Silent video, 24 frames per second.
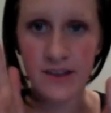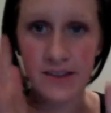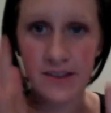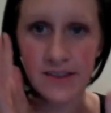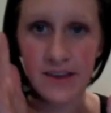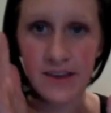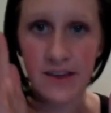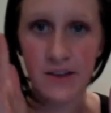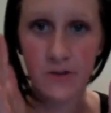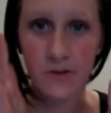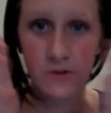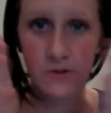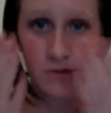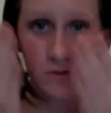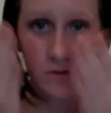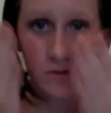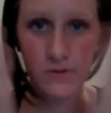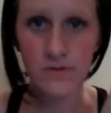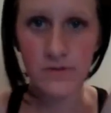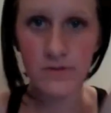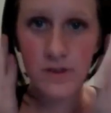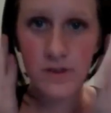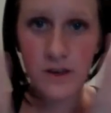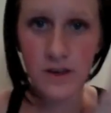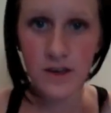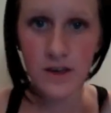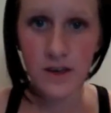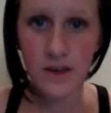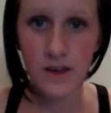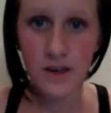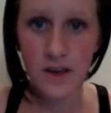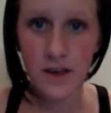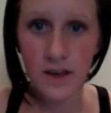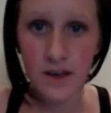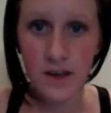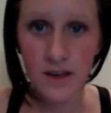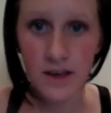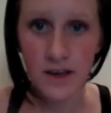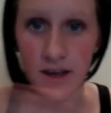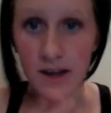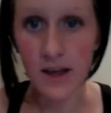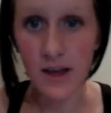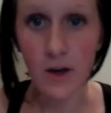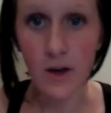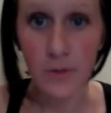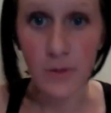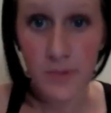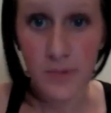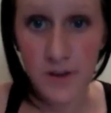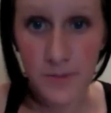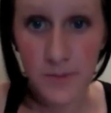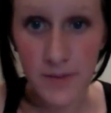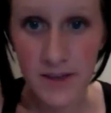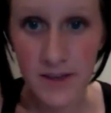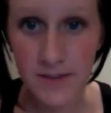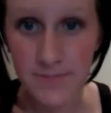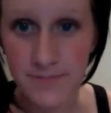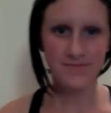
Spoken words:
that'll kind of help it a bit.